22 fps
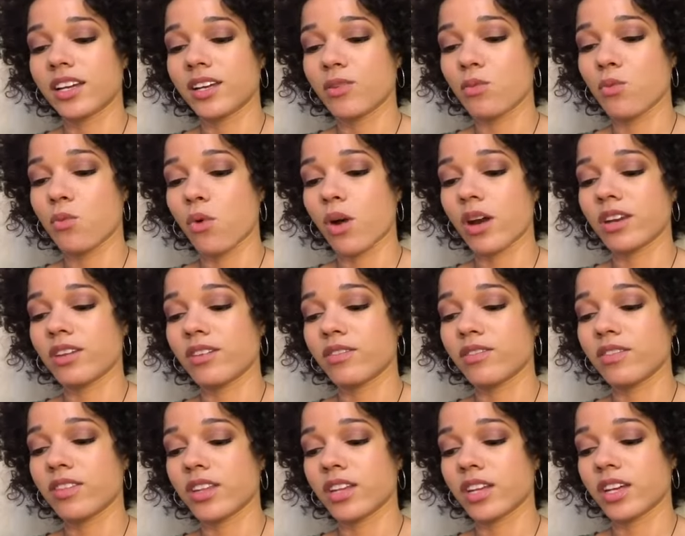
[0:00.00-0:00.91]
one
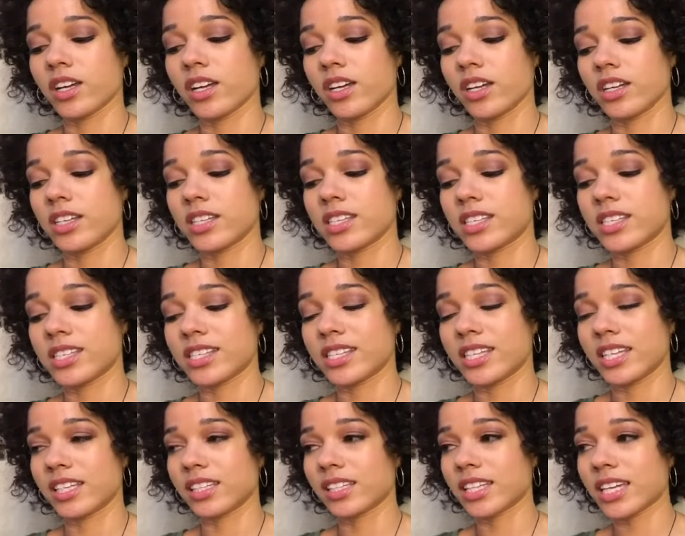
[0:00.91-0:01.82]
of the
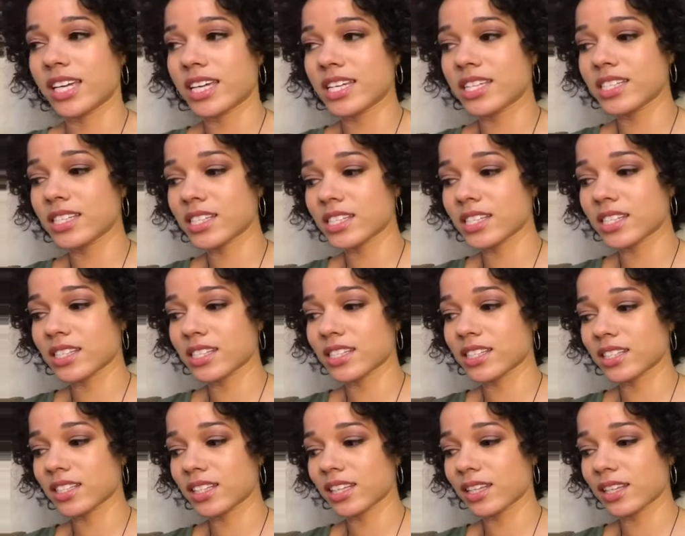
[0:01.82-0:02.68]
Seelies,